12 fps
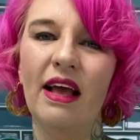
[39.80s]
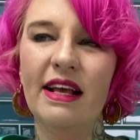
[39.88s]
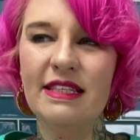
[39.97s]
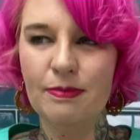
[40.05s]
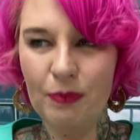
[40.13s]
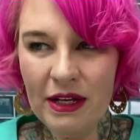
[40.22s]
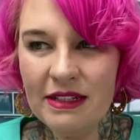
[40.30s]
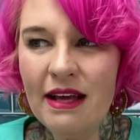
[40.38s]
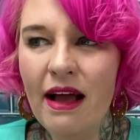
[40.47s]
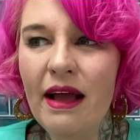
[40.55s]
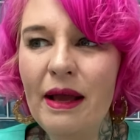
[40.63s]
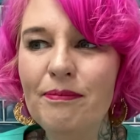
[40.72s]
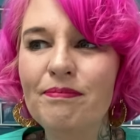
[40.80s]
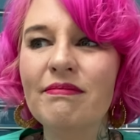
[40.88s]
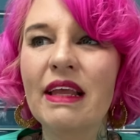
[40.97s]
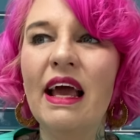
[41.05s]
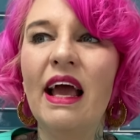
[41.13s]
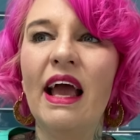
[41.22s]
It's springtime,
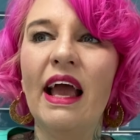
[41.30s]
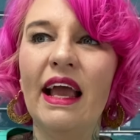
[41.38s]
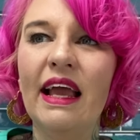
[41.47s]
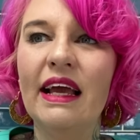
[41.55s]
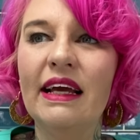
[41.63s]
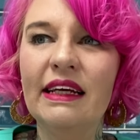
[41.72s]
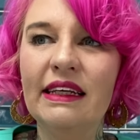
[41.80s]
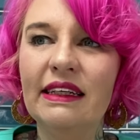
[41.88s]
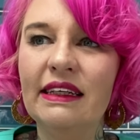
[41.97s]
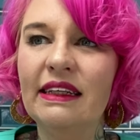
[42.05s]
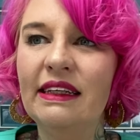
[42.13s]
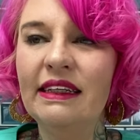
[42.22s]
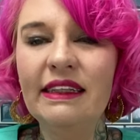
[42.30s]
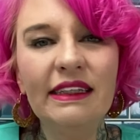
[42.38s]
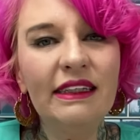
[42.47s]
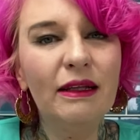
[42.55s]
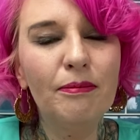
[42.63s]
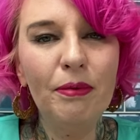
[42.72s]
and this
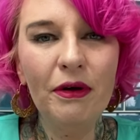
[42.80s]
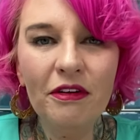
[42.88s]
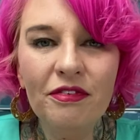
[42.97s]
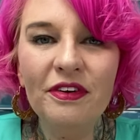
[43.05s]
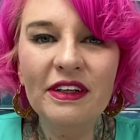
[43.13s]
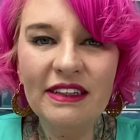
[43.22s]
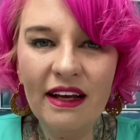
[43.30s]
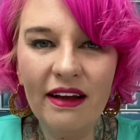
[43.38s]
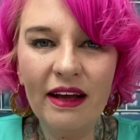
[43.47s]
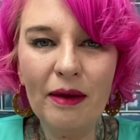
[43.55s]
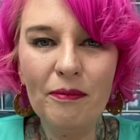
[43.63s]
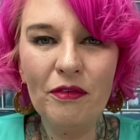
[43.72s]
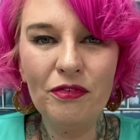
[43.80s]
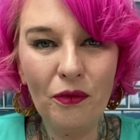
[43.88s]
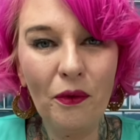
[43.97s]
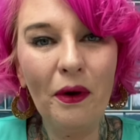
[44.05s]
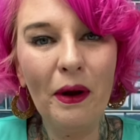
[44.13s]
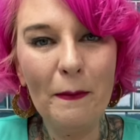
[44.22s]
is the perfect time
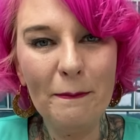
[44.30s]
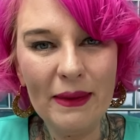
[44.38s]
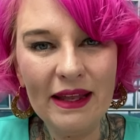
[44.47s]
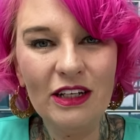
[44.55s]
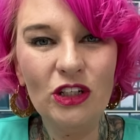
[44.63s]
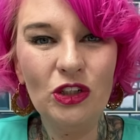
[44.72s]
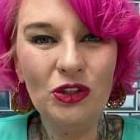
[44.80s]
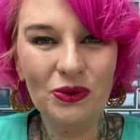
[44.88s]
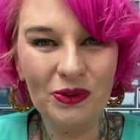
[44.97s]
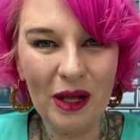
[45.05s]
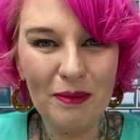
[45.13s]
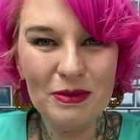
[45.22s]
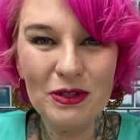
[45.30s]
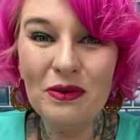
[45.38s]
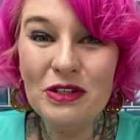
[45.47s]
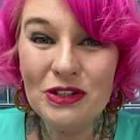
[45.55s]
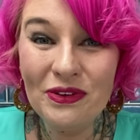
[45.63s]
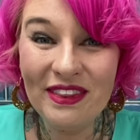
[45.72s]
for a mint julep,
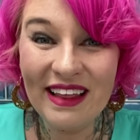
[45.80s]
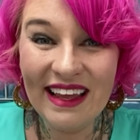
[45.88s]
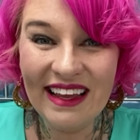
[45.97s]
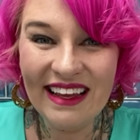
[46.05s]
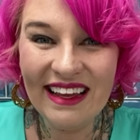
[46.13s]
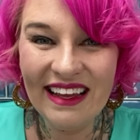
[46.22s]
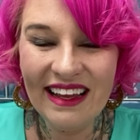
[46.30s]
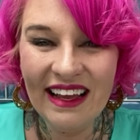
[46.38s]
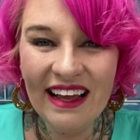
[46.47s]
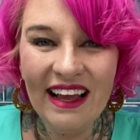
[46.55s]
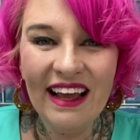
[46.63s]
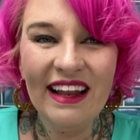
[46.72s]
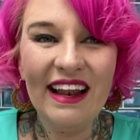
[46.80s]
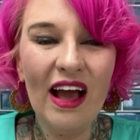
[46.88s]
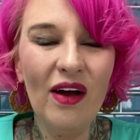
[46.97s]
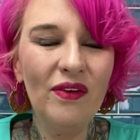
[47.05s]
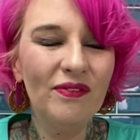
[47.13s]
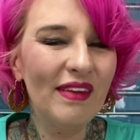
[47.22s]
don't you think?
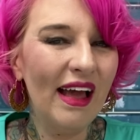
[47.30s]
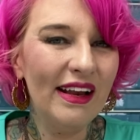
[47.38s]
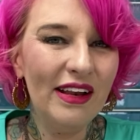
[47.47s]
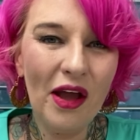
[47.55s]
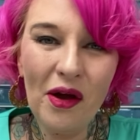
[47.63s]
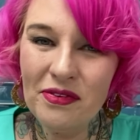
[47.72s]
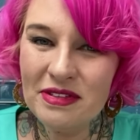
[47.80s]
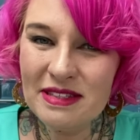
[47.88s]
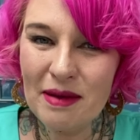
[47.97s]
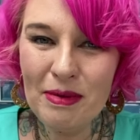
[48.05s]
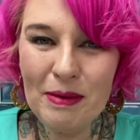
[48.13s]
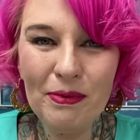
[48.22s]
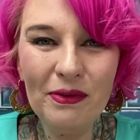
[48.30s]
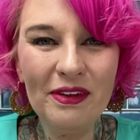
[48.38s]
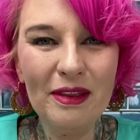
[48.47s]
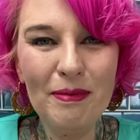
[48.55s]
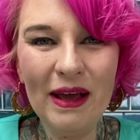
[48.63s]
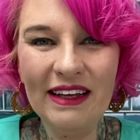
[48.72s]
Now, I know some people
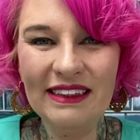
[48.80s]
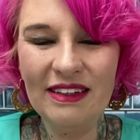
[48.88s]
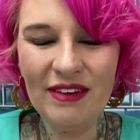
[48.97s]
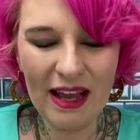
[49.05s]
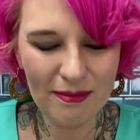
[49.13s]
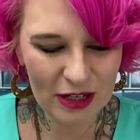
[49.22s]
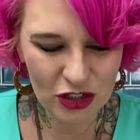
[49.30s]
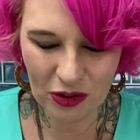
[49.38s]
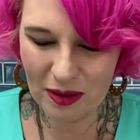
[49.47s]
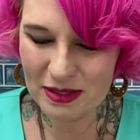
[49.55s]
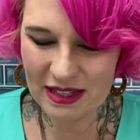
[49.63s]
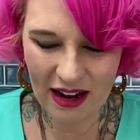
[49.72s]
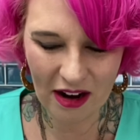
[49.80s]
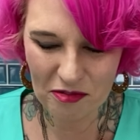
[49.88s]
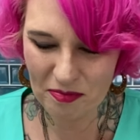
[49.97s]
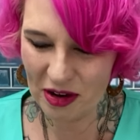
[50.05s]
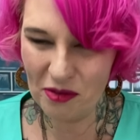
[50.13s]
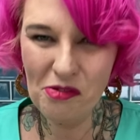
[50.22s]
in the past that had mint juleps that
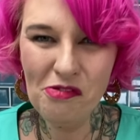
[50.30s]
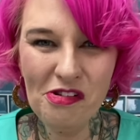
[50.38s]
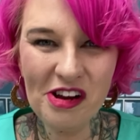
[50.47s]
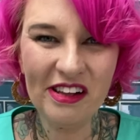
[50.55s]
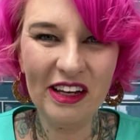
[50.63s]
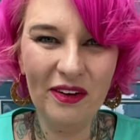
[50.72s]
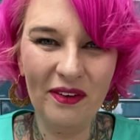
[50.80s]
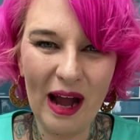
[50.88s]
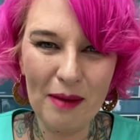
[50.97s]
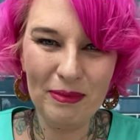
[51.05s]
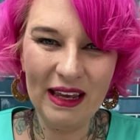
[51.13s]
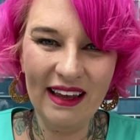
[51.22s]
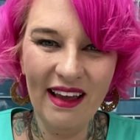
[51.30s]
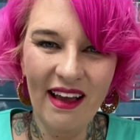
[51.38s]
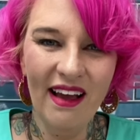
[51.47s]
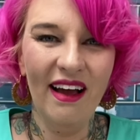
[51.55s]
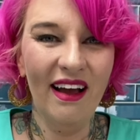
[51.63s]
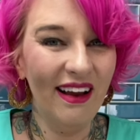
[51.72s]
have been really crappy.
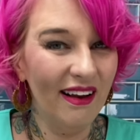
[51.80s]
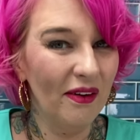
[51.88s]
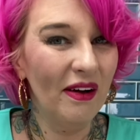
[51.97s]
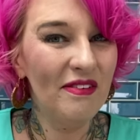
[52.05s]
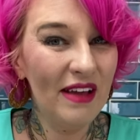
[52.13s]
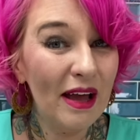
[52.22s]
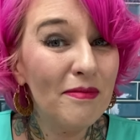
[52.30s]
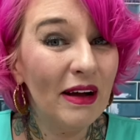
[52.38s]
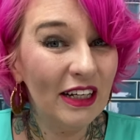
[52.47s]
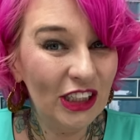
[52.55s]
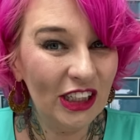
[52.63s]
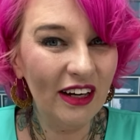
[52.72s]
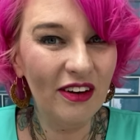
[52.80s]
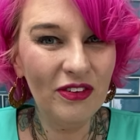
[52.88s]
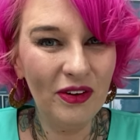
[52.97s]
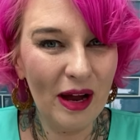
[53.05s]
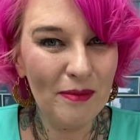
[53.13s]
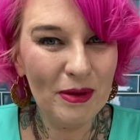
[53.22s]
I know I've had my share of
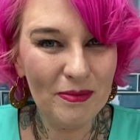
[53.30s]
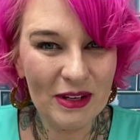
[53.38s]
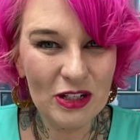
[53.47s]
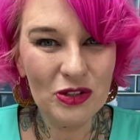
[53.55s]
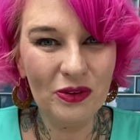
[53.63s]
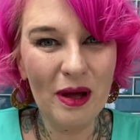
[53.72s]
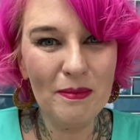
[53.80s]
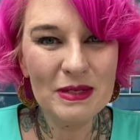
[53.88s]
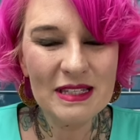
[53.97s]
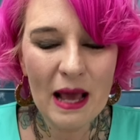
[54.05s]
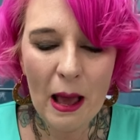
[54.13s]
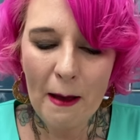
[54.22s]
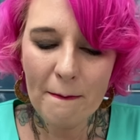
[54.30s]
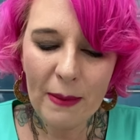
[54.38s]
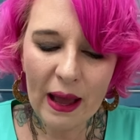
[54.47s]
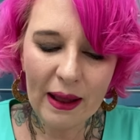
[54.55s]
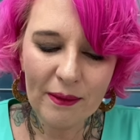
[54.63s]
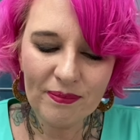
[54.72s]
crappy mint juleps,
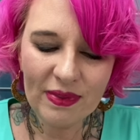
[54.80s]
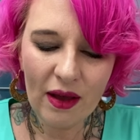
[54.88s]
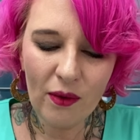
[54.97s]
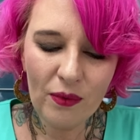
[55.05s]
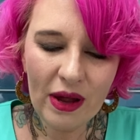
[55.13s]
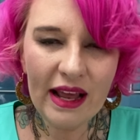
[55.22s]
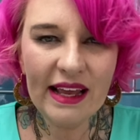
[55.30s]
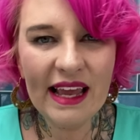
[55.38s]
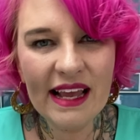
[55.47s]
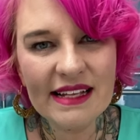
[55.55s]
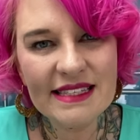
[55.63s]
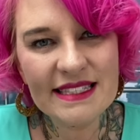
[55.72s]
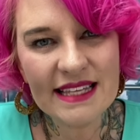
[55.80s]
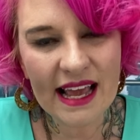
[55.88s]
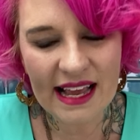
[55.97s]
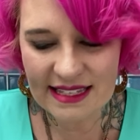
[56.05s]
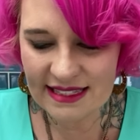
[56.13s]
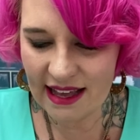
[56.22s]
but what I can
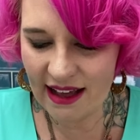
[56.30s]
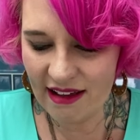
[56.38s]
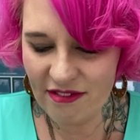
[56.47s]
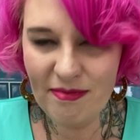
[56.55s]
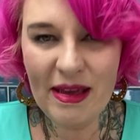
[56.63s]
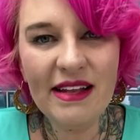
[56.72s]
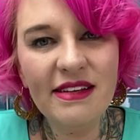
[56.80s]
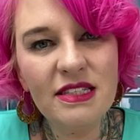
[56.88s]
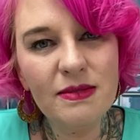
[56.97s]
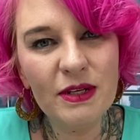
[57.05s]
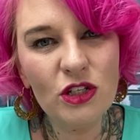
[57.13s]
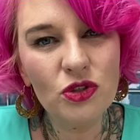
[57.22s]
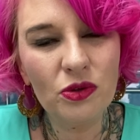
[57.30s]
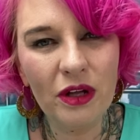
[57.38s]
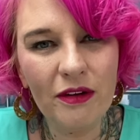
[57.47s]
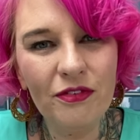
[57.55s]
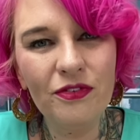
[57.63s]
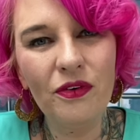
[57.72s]
say is I've made this mint
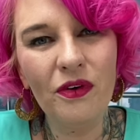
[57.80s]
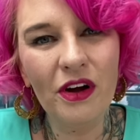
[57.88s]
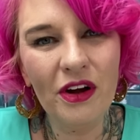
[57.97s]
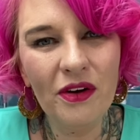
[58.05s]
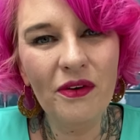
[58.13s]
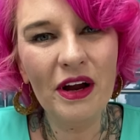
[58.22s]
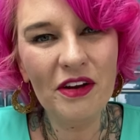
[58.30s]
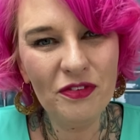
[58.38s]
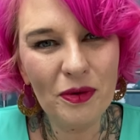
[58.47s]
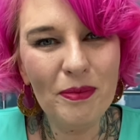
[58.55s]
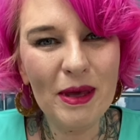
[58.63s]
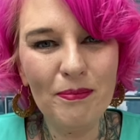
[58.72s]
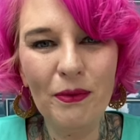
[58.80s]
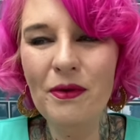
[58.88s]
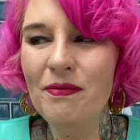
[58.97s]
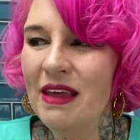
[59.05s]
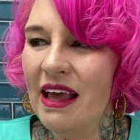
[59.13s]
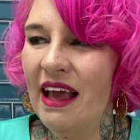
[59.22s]
julep for quite a few
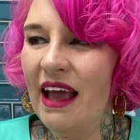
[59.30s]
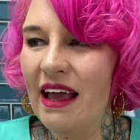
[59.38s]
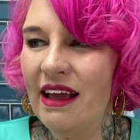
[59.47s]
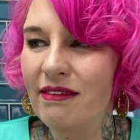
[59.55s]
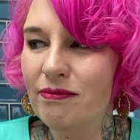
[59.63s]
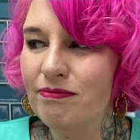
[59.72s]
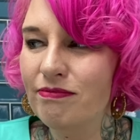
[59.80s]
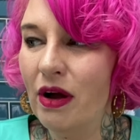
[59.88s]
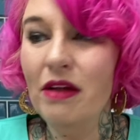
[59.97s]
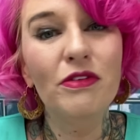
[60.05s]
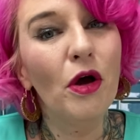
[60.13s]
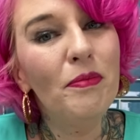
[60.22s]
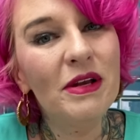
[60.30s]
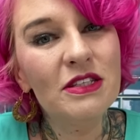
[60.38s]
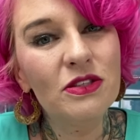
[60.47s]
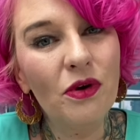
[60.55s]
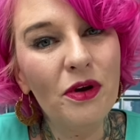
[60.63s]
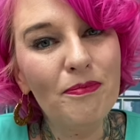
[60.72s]
people and, well, nobody's
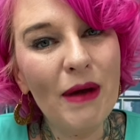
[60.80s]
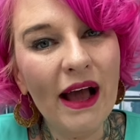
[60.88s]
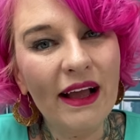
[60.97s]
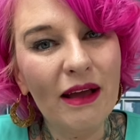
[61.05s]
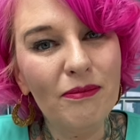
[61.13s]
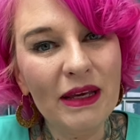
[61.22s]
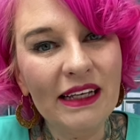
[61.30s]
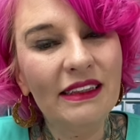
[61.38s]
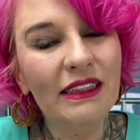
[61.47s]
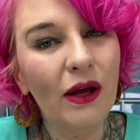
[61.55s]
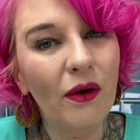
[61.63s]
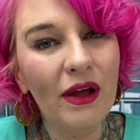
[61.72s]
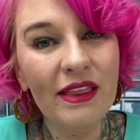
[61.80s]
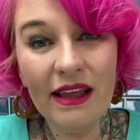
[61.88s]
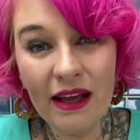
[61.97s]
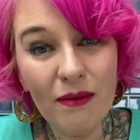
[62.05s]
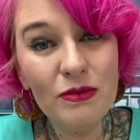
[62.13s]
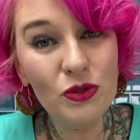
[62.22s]
thrown it back at me. So I
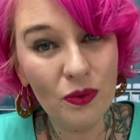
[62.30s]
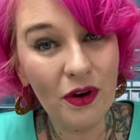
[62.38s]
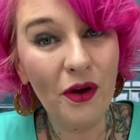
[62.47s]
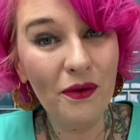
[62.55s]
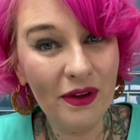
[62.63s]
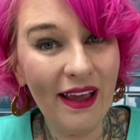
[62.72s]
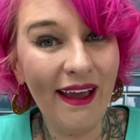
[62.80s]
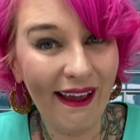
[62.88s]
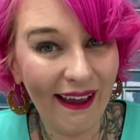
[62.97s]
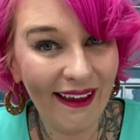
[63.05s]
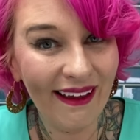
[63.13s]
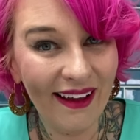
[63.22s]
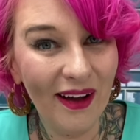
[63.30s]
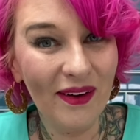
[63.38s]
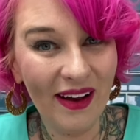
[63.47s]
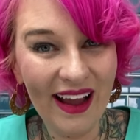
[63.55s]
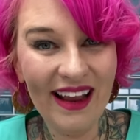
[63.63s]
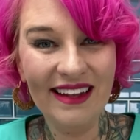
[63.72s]
think I'm doing okay, all
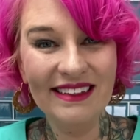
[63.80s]
right?